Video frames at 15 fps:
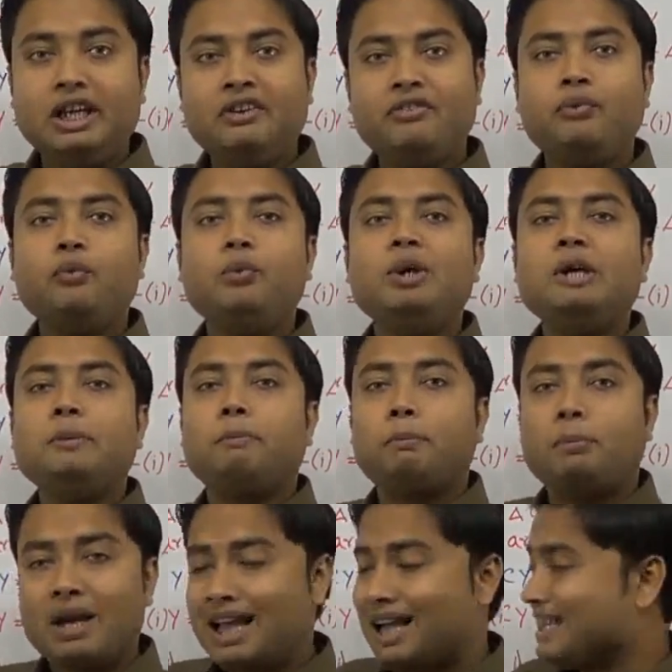if we
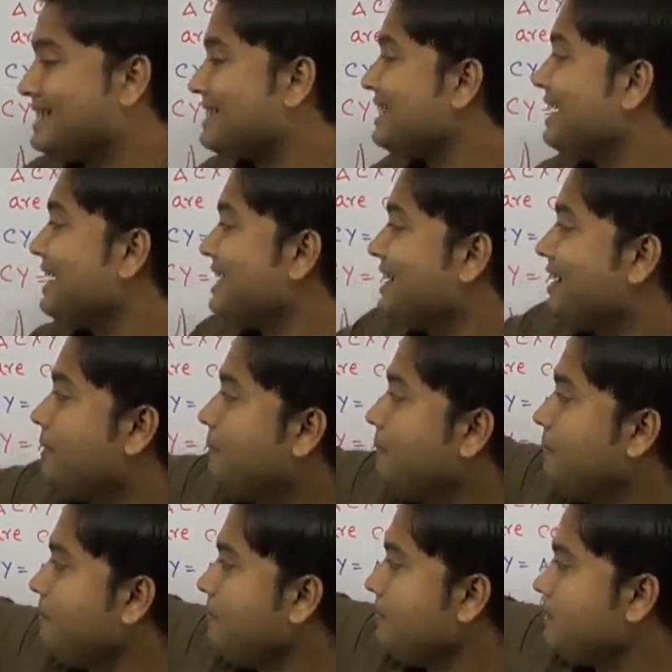place a
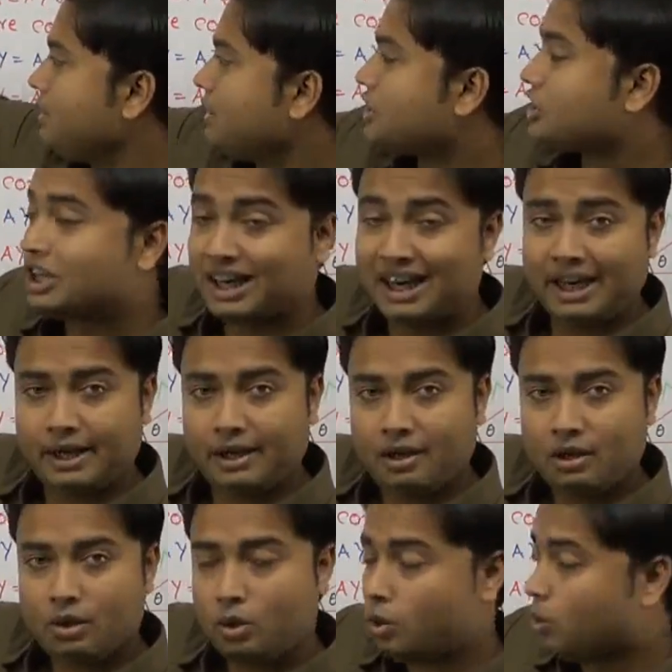
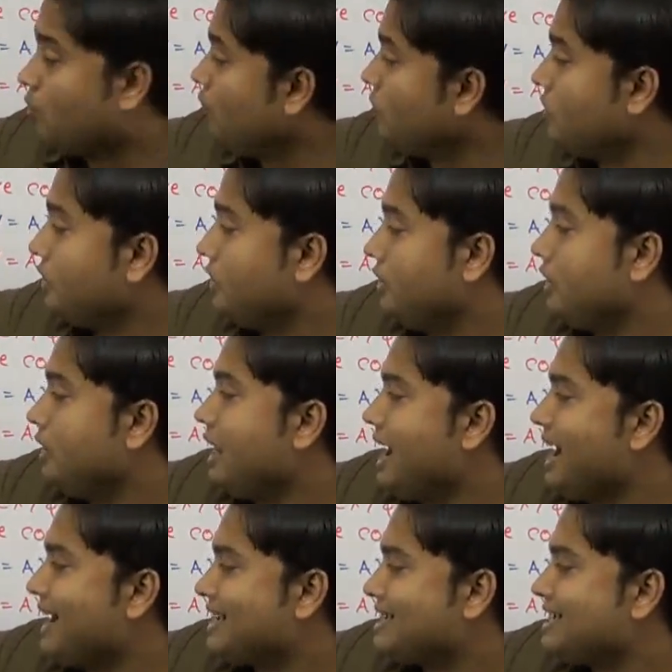screen over here
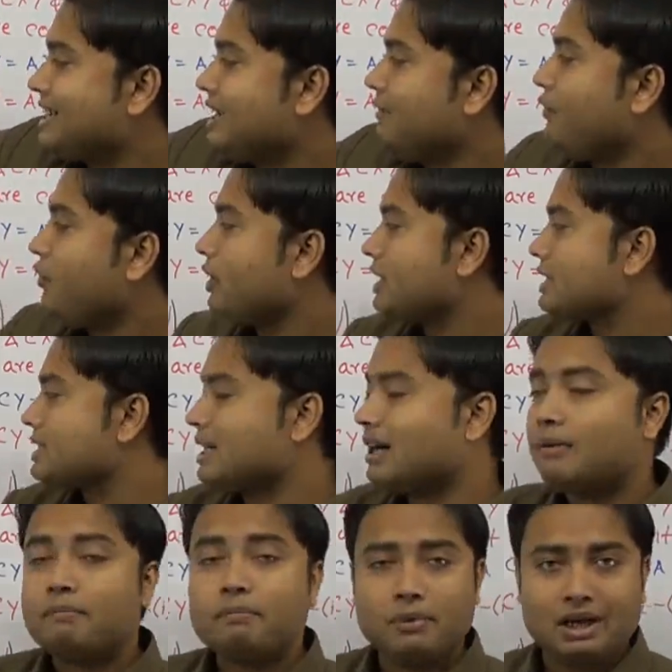at say for
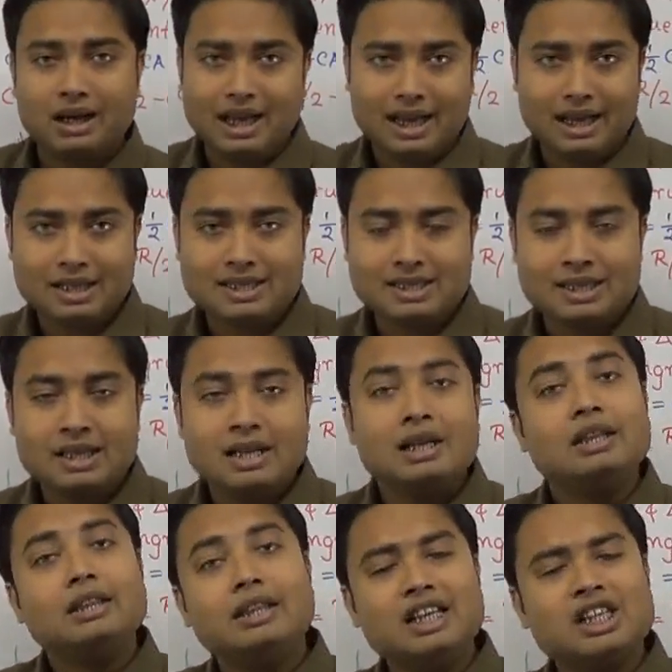example X,
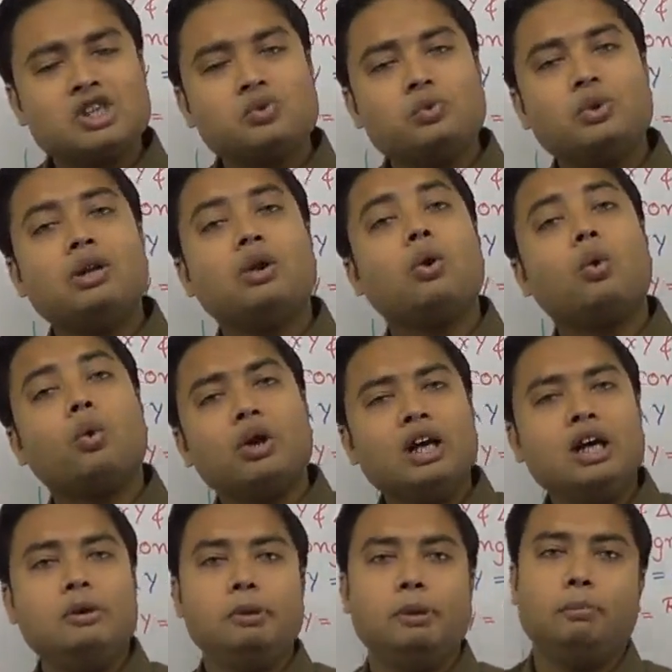this will
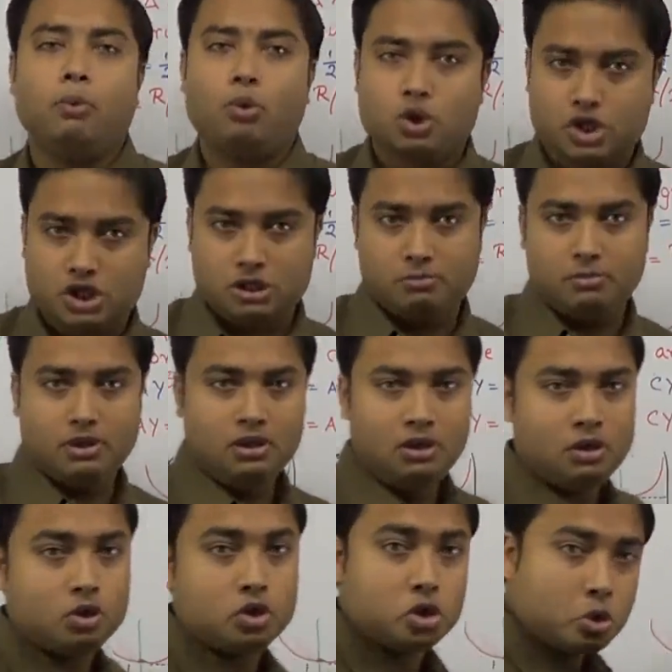only be
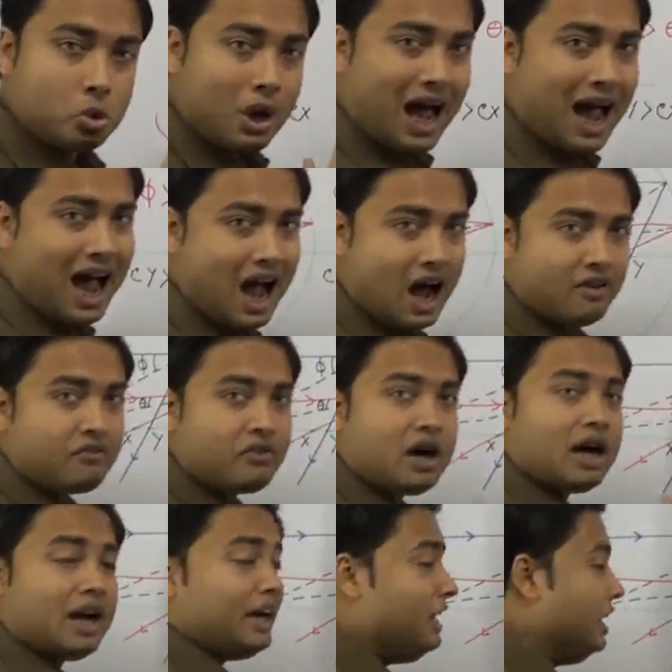possible to have
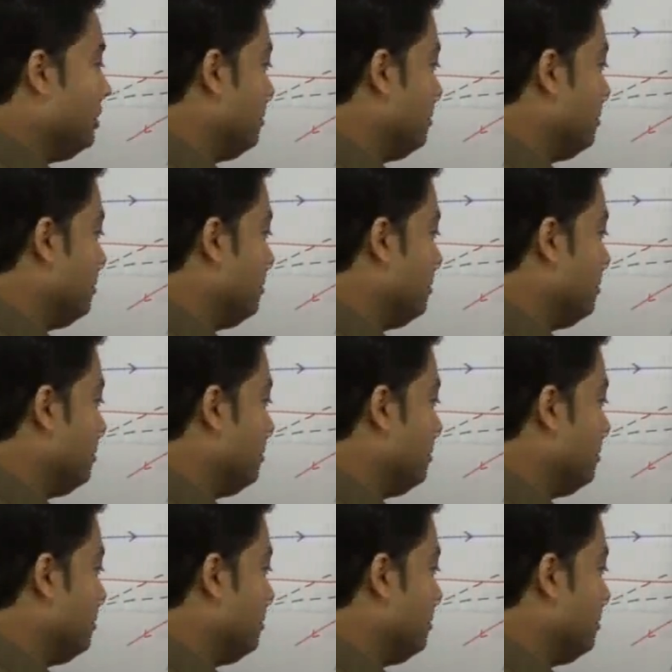an